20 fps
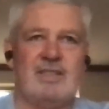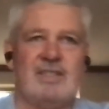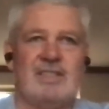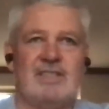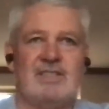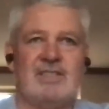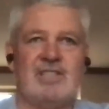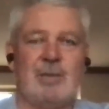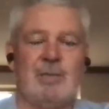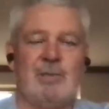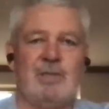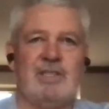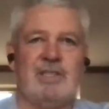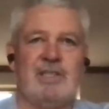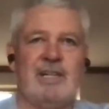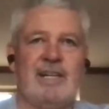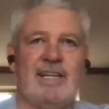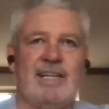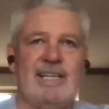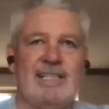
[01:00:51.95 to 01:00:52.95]
someone
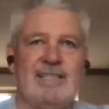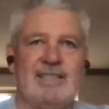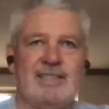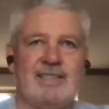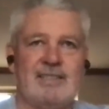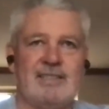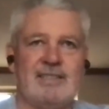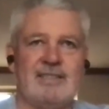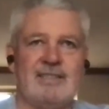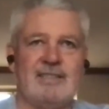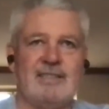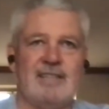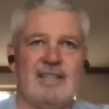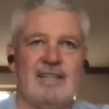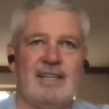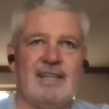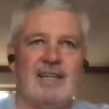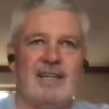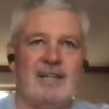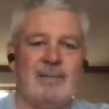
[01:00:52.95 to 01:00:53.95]
had leaked it
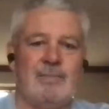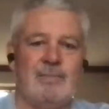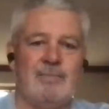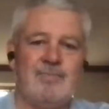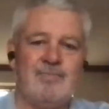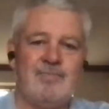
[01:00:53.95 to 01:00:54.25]
um,